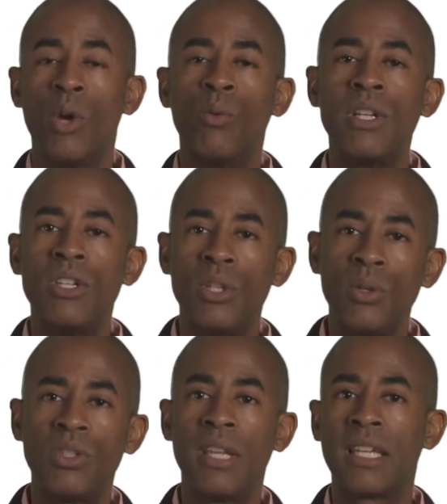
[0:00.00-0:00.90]

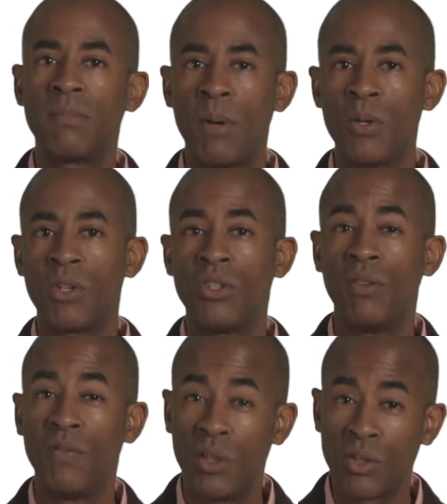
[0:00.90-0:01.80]
reduced exposure
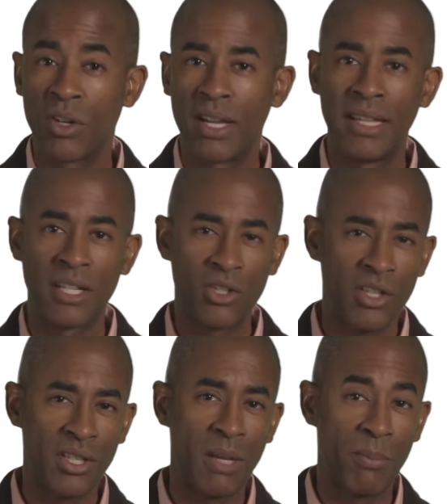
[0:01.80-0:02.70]
to future
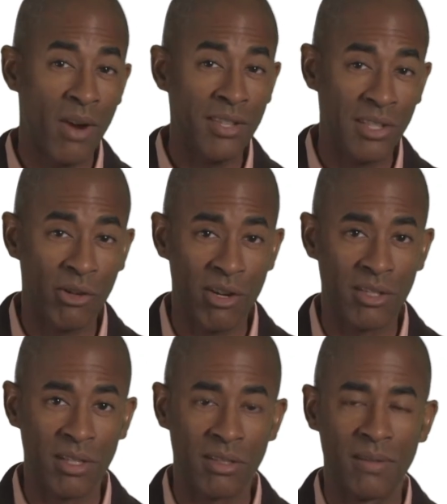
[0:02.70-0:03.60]
electricity price
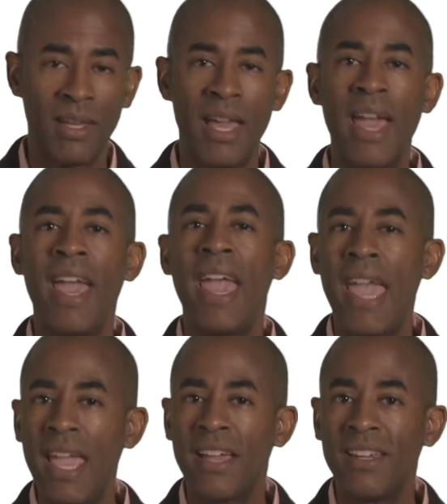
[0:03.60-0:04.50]
increases,
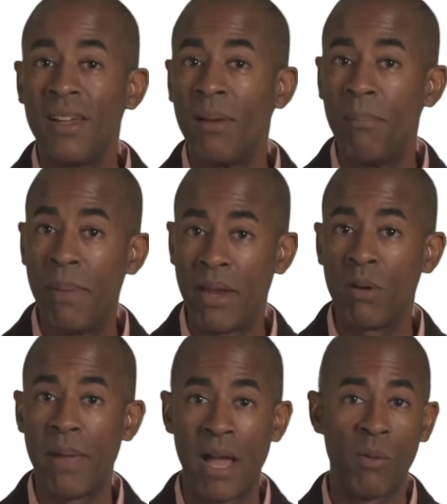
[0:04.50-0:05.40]
and
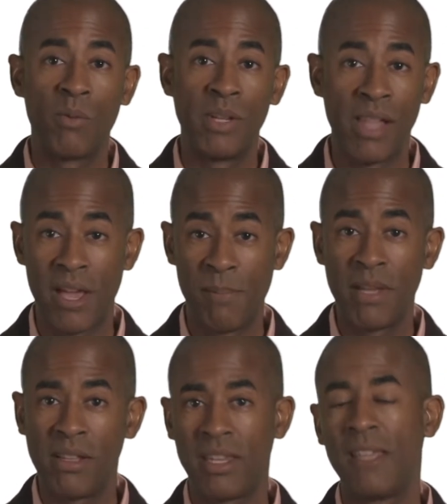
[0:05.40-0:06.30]
better power
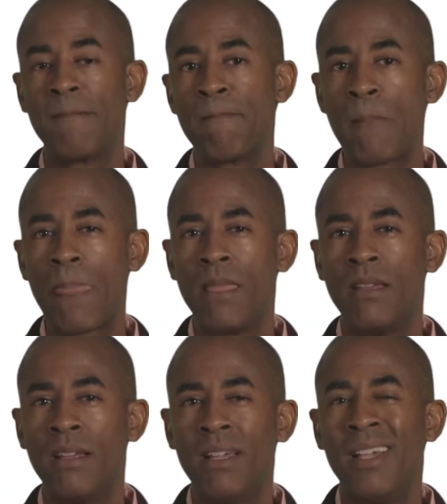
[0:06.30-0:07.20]
reliability.
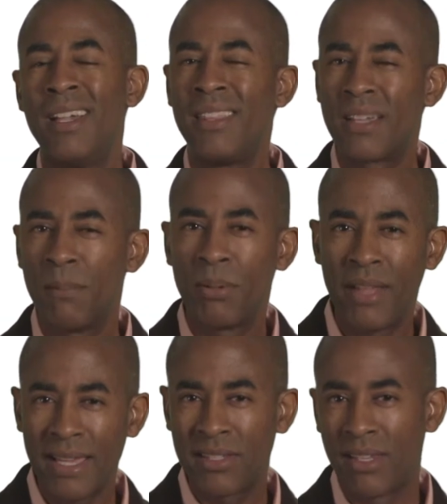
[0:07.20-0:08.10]
The
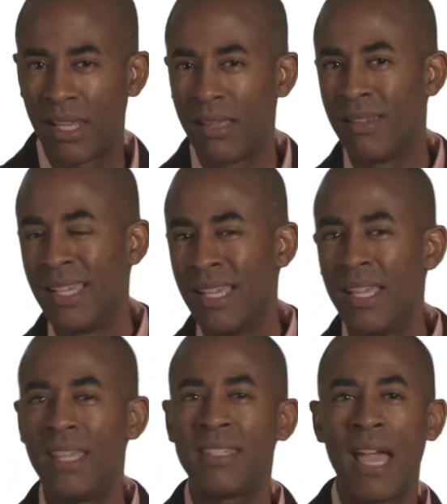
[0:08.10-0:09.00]
complexity
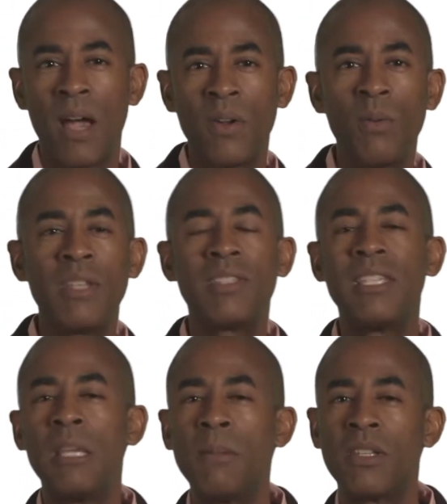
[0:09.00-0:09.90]
is how do we
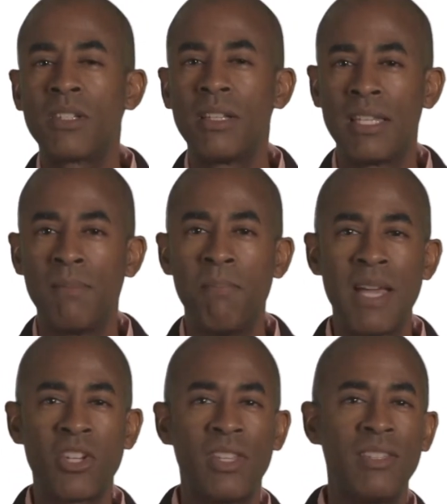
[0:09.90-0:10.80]
seamlessly
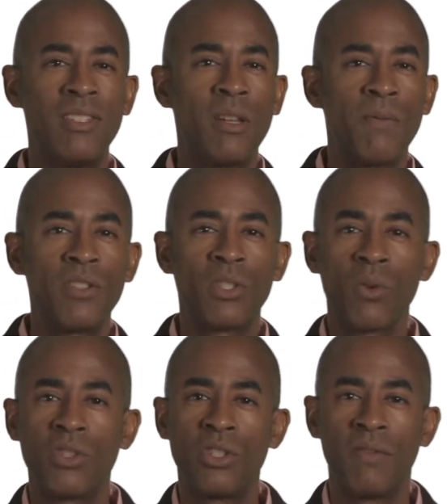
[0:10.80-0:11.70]
mesh these different
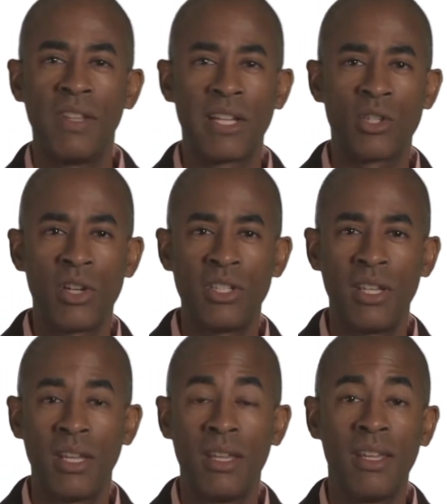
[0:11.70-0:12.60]
sources of
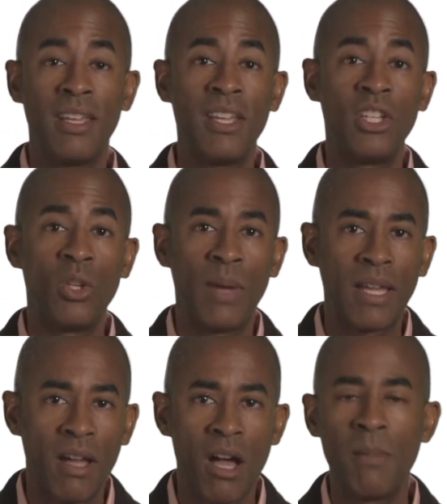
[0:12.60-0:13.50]
electricity into a
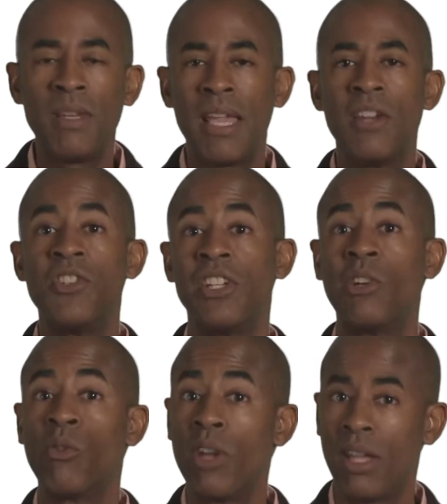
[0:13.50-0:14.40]
common energy
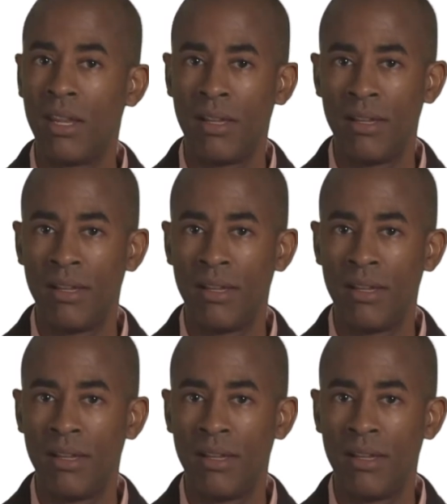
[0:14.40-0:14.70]
grid?